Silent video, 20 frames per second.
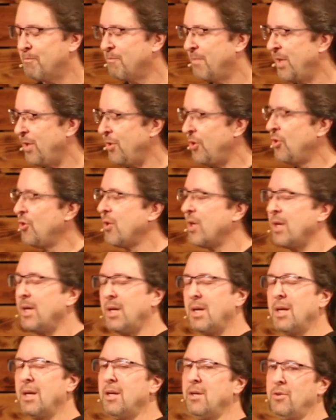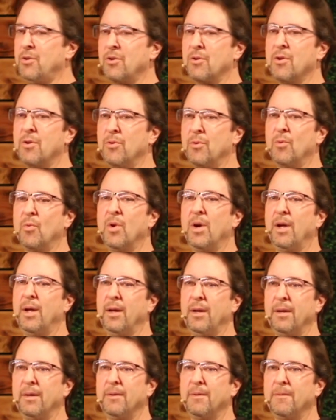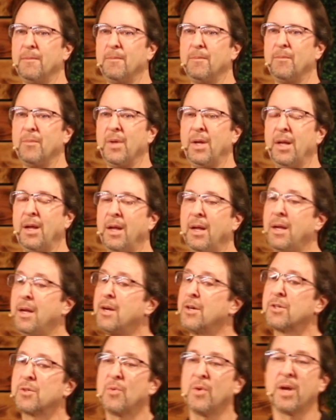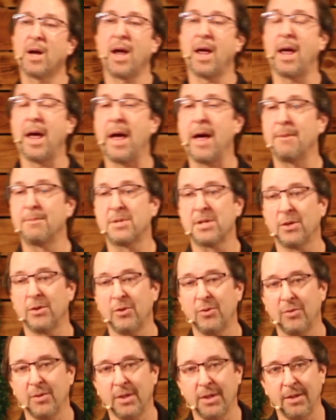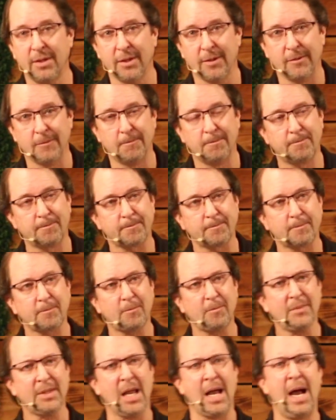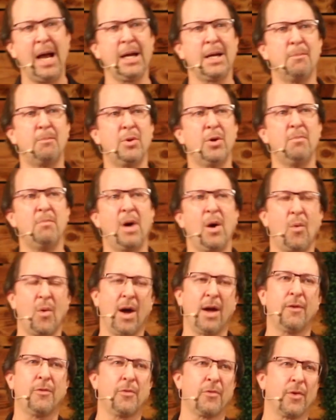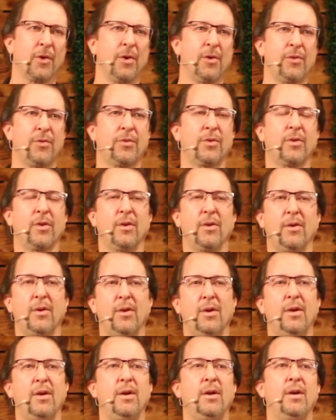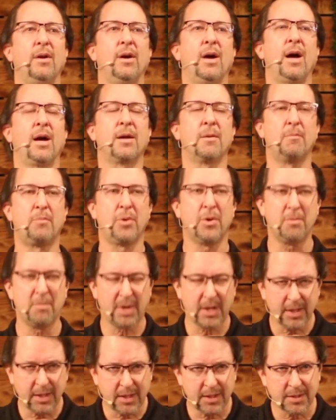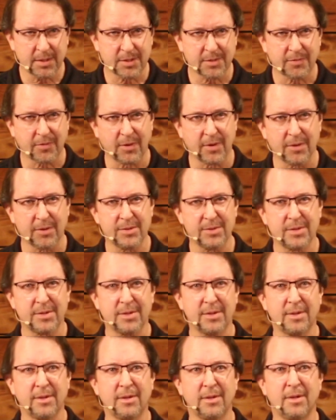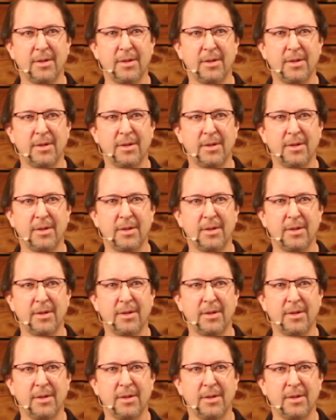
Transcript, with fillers: but you can get in your own way. and, and here's what I absolutely know I can put my wife first, I can put my kids first